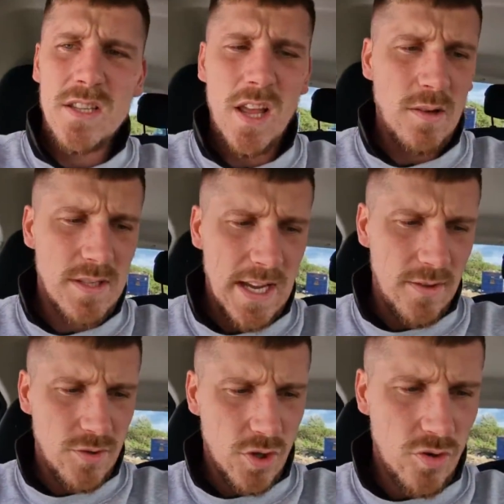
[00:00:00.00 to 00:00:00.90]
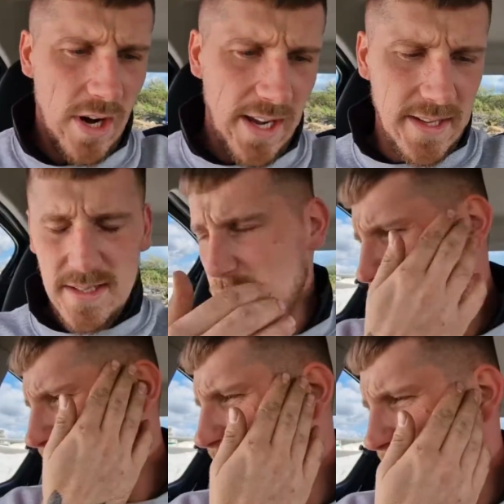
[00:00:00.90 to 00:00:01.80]
Don't sound great, it
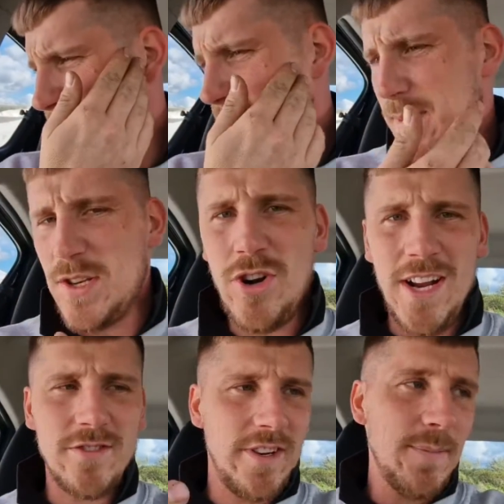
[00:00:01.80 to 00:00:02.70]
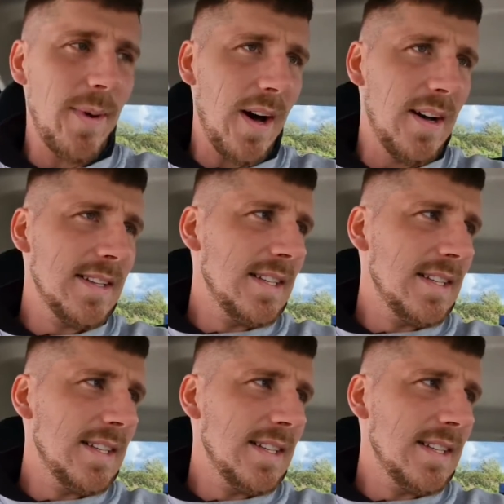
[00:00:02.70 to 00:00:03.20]
sounds a bit tractory, but